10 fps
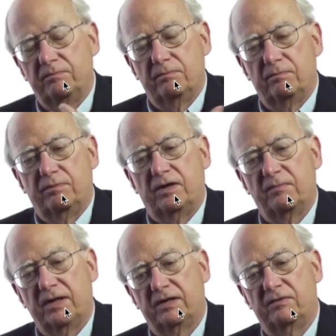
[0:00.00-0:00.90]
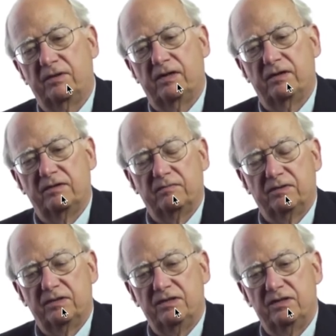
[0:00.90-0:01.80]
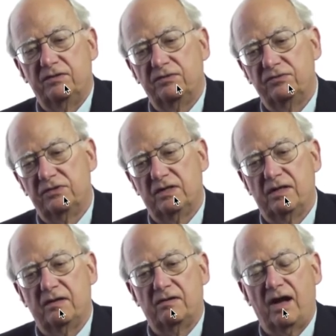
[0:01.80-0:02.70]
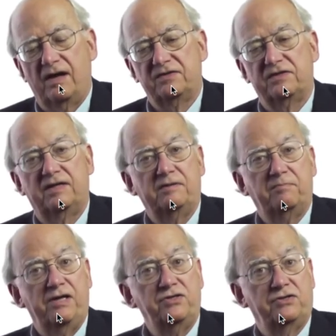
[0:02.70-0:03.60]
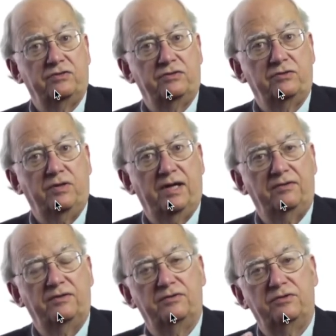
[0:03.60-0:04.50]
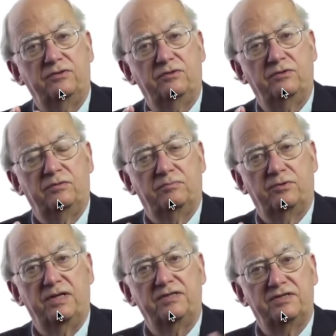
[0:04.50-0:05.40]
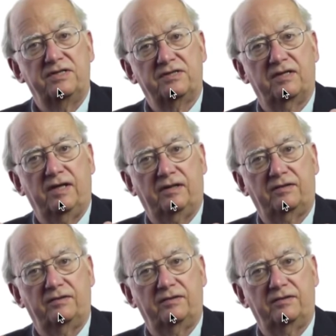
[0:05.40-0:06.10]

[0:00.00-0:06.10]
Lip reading: part of my career, and continues, I studied patients who had their 2 brains disconnected.